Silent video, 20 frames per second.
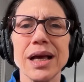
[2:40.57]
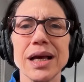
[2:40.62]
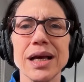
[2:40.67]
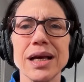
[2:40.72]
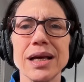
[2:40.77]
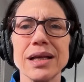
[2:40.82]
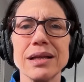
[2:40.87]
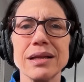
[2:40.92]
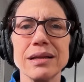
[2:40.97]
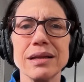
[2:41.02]

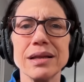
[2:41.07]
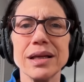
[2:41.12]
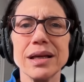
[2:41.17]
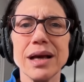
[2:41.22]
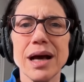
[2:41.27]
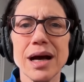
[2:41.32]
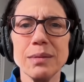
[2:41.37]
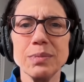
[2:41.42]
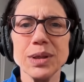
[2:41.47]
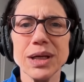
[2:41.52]
and the
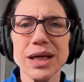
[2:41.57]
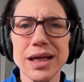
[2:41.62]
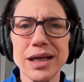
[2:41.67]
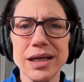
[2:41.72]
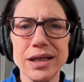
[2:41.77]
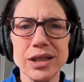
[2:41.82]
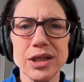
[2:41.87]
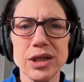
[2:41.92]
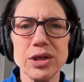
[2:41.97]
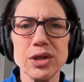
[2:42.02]

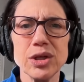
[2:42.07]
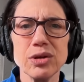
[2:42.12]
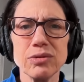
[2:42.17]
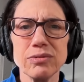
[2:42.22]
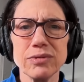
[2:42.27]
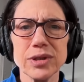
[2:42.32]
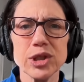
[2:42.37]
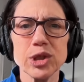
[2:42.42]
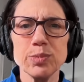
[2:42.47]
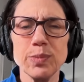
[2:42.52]
obligation to
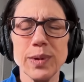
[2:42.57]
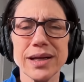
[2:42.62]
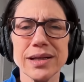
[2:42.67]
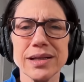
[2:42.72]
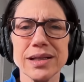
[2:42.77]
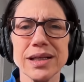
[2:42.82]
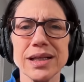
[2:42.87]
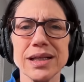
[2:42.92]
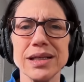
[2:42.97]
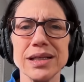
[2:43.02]

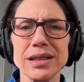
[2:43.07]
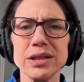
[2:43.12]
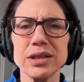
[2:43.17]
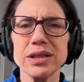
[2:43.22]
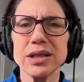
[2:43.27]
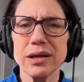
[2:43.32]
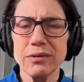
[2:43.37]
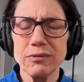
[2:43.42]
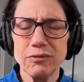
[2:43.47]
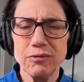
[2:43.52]
respect his
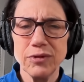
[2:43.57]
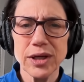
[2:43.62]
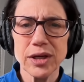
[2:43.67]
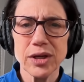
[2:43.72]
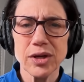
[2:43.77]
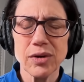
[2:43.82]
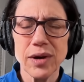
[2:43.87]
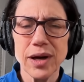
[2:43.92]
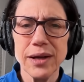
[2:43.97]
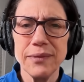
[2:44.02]

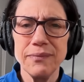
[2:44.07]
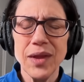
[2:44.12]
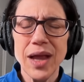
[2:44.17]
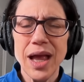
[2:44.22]
victory,